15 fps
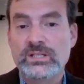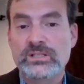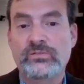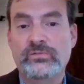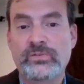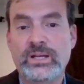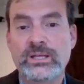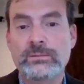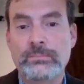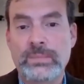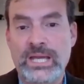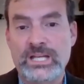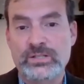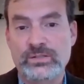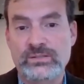to find
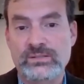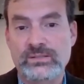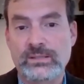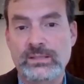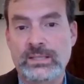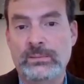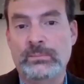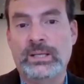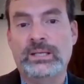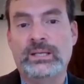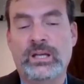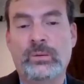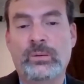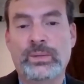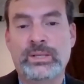matches that might
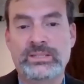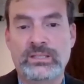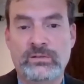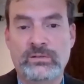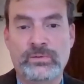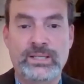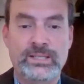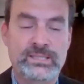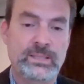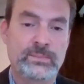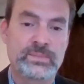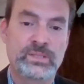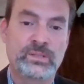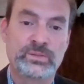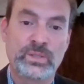help identify a
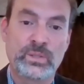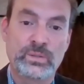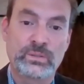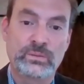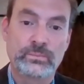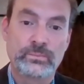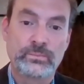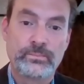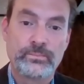stem cell donor.